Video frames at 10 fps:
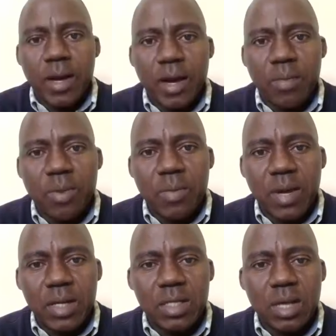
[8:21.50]
I remember
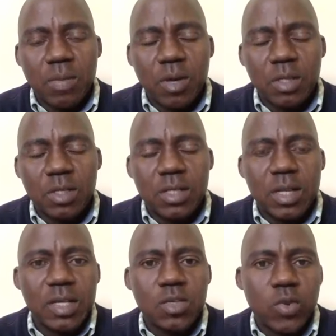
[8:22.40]
reading about
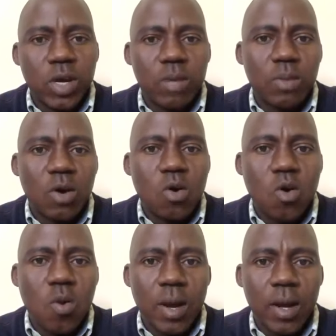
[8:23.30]
Stanley Square in
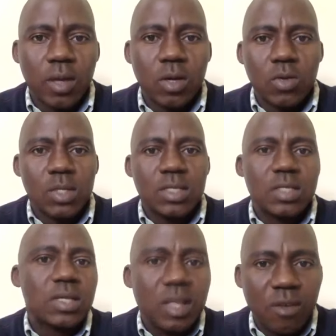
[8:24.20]
Makokoba. You know, it was the
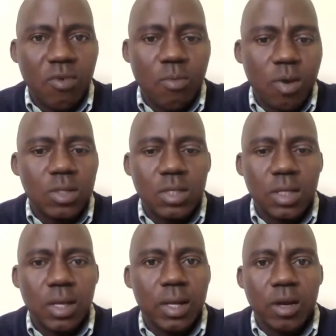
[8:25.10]
center for
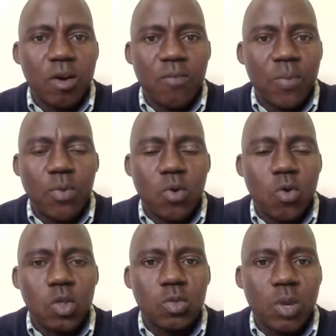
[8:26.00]
boxing, and a lot of people
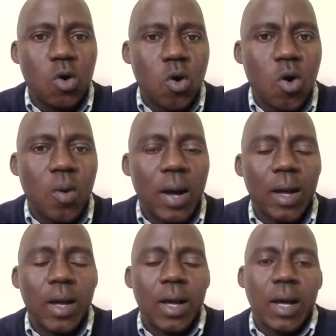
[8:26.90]
went to
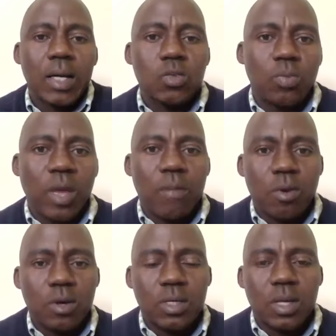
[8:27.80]
Makokoba to play
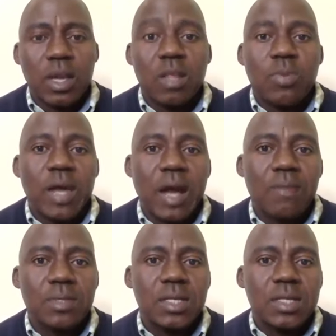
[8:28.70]
boxing. And it
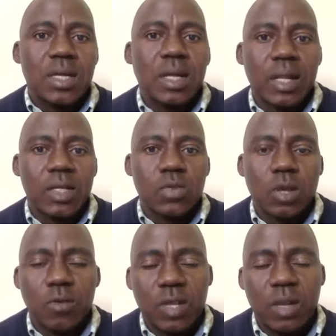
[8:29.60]
becomes the center as
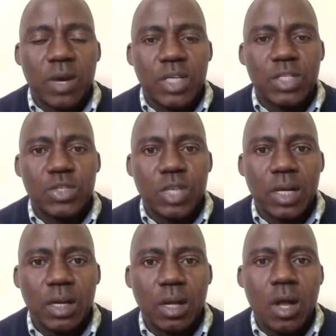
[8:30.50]
well of the liberation
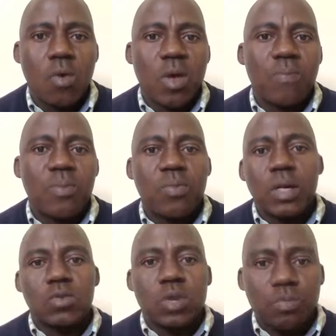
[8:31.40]
struggle, where people
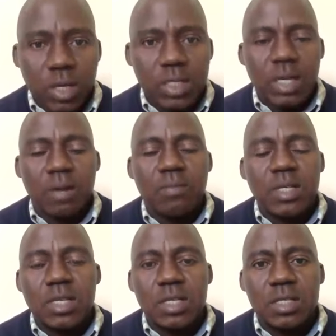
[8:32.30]
are doing political
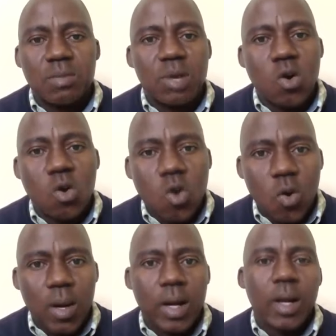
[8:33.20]
meetings in
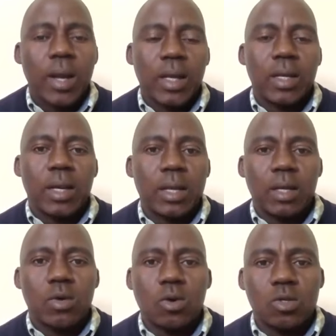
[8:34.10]
Makokoba,
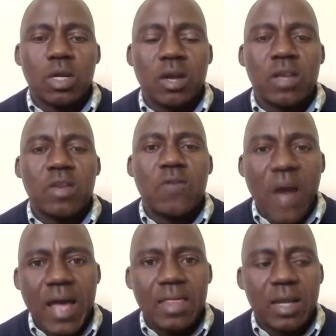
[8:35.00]
in all those kind. And you
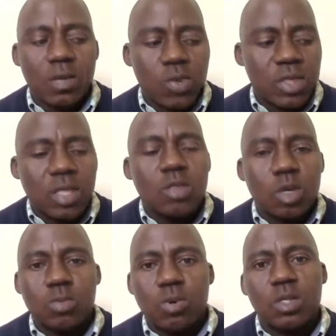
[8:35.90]
find that within
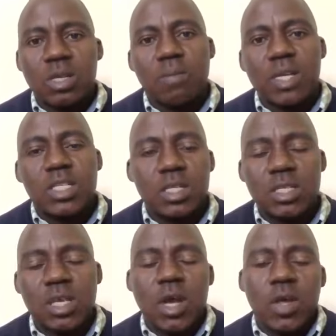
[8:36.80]
those boxing
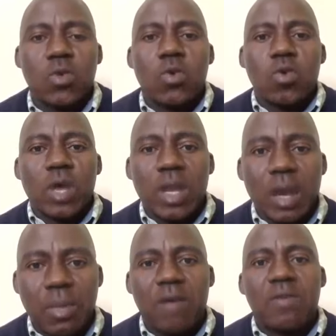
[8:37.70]
matches, you end
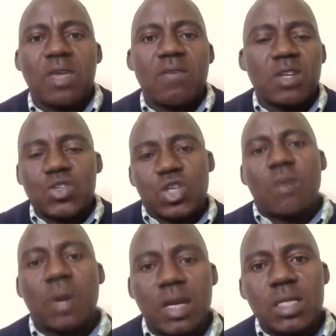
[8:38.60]
up having even
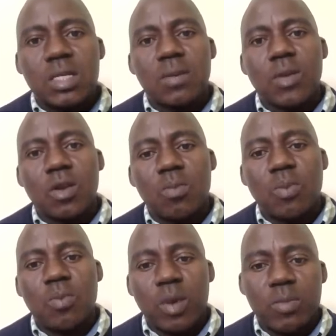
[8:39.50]
tribalism. You know,
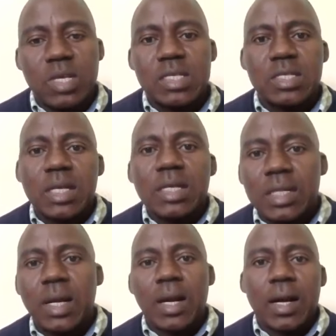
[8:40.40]
people are being set
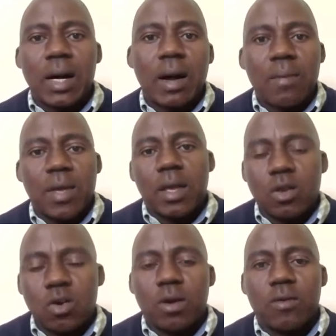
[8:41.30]
up. You
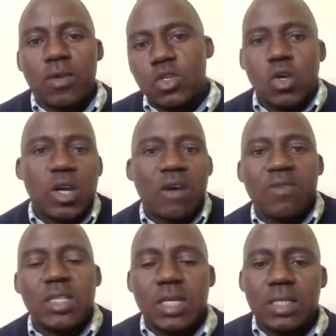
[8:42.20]
know, Shona
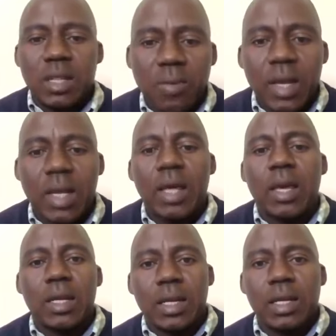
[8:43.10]
versus
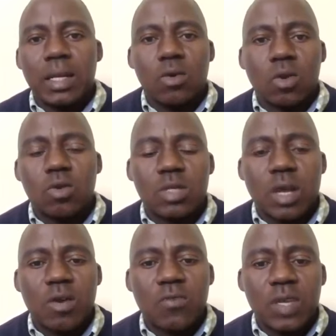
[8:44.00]
Ndebele, and all those
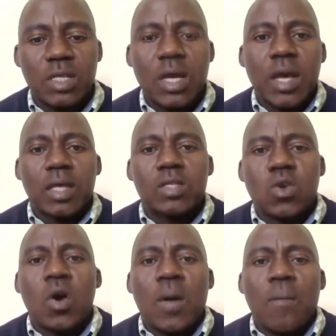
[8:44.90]
kind of things.
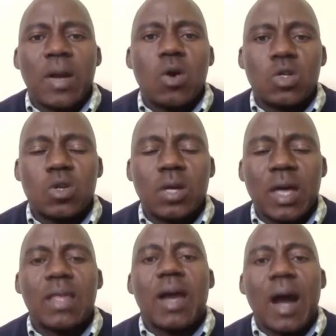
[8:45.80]
So, but also,
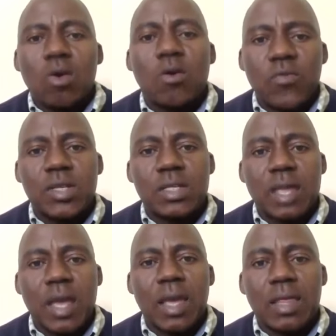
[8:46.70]
out of it,
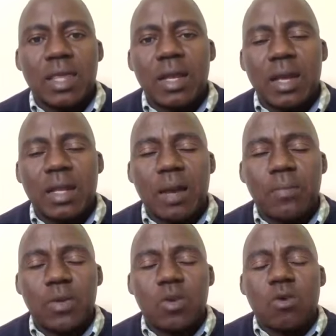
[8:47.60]
they then end up,
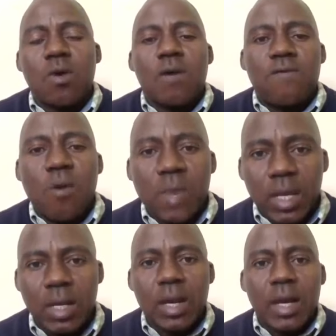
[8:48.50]
you know,
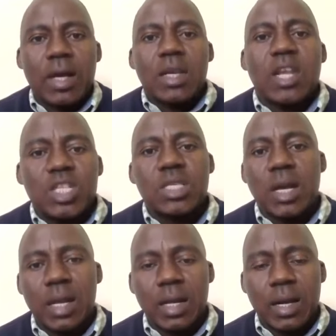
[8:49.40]
forming
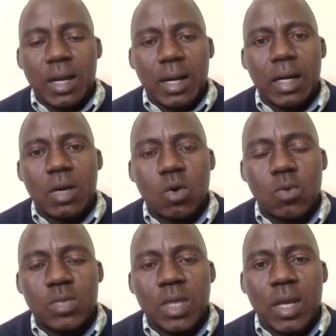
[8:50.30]
national
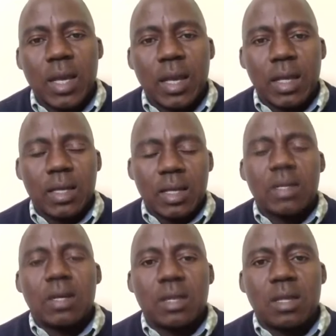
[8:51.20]
groups,
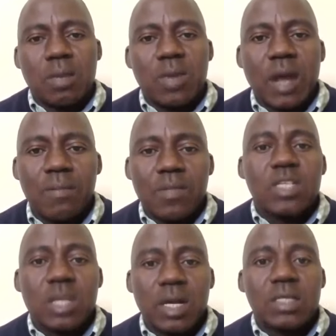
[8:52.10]
and they become
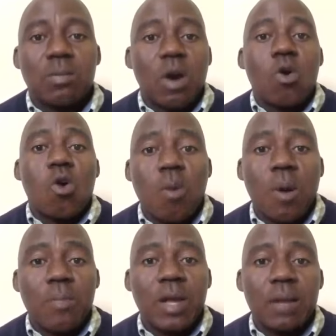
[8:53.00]
nationalists. And
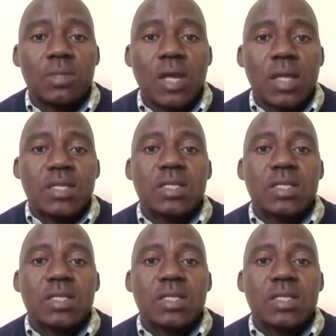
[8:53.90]
Makokoba becomes the